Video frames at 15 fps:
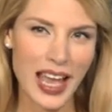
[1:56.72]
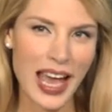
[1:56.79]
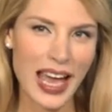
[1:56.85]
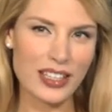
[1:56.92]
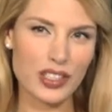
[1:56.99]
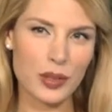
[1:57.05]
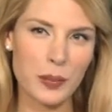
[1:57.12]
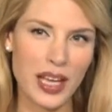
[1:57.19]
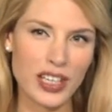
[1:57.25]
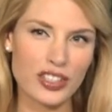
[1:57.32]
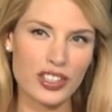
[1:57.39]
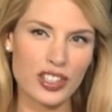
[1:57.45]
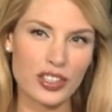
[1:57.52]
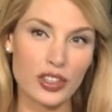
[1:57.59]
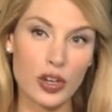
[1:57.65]
As you
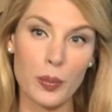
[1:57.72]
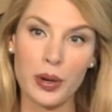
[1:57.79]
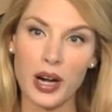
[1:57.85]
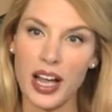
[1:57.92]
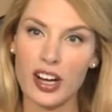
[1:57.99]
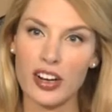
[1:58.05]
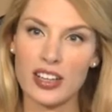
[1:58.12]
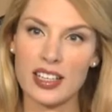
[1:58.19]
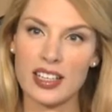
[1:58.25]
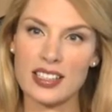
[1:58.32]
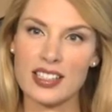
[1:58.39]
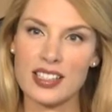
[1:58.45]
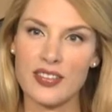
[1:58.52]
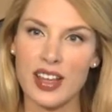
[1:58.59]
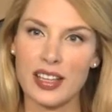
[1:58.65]
mentioned, your priority
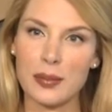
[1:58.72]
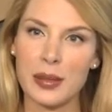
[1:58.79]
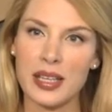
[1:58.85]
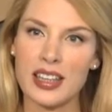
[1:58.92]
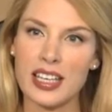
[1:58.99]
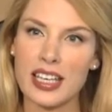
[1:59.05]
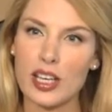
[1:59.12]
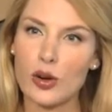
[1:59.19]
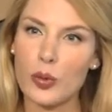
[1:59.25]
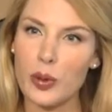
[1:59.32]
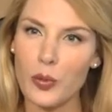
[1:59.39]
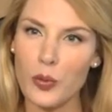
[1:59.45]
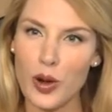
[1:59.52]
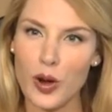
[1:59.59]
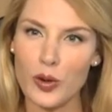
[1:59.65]
is developing the
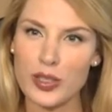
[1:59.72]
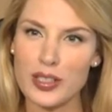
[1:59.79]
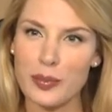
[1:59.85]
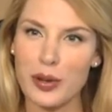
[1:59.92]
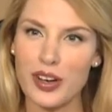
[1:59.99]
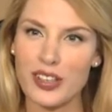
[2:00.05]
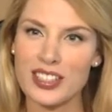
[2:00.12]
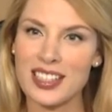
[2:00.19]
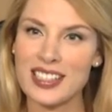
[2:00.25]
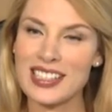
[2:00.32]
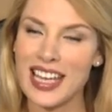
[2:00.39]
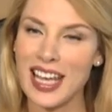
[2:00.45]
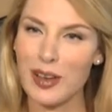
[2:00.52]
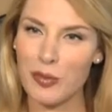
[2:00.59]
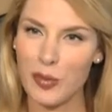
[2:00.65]
Kilba Well
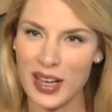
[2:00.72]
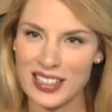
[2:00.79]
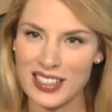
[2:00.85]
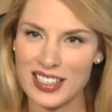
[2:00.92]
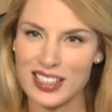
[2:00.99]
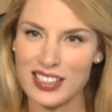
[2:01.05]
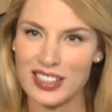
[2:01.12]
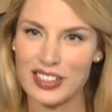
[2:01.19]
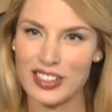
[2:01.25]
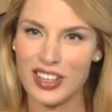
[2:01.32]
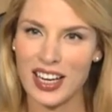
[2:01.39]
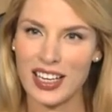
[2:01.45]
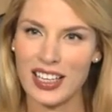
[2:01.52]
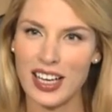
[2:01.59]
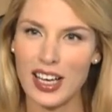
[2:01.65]
deposit in Western
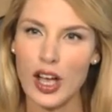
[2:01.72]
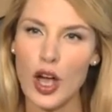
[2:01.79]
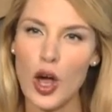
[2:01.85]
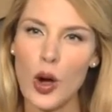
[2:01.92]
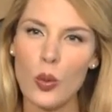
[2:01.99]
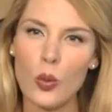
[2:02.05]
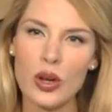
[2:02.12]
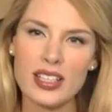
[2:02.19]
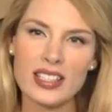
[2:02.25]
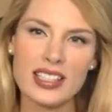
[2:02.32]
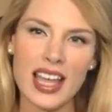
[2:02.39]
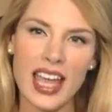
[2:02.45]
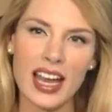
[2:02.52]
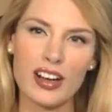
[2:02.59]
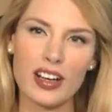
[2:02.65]
Australia. What is
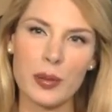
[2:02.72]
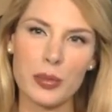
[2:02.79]
the area